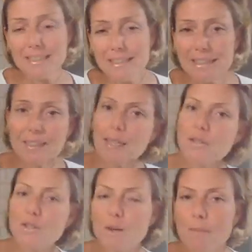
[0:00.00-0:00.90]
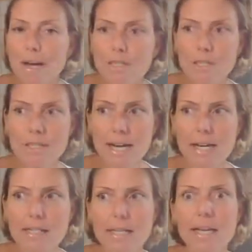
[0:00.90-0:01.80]
oh, not so much, and 10
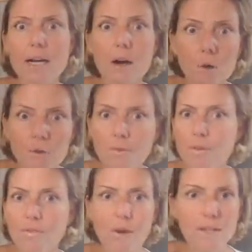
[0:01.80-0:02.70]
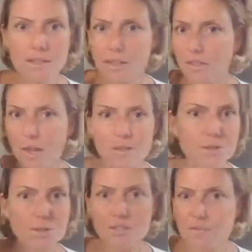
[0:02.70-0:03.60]
is like, oh, the thoughts are
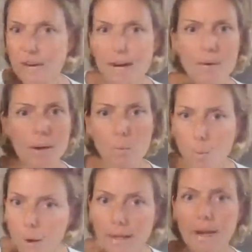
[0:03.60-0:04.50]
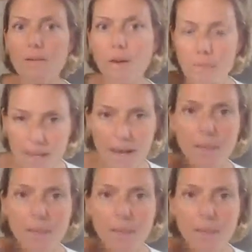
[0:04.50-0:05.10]
just firing one after the